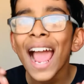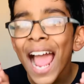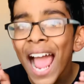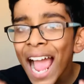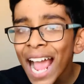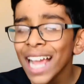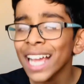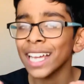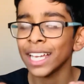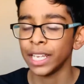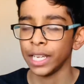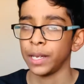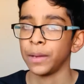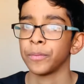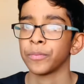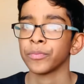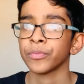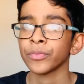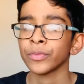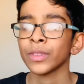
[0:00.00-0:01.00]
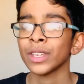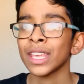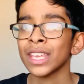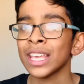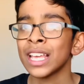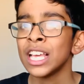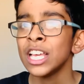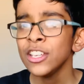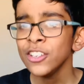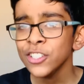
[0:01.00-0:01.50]
anger.
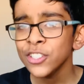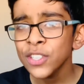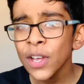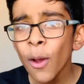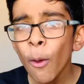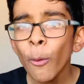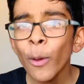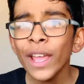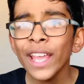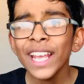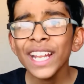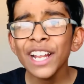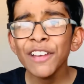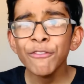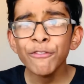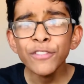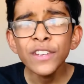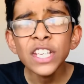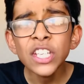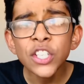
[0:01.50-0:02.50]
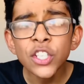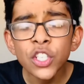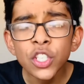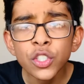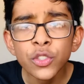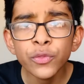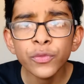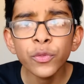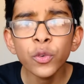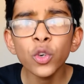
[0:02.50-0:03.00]
So in Ephesians
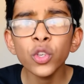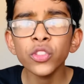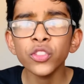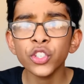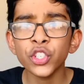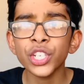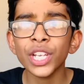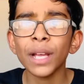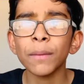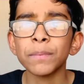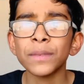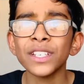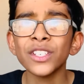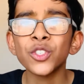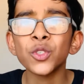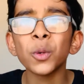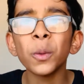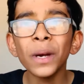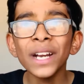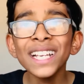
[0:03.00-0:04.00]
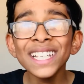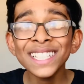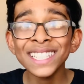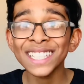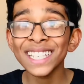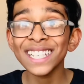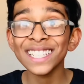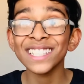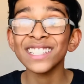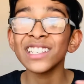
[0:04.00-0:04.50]
4th chapter
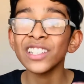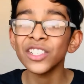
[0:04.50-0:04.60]
26 to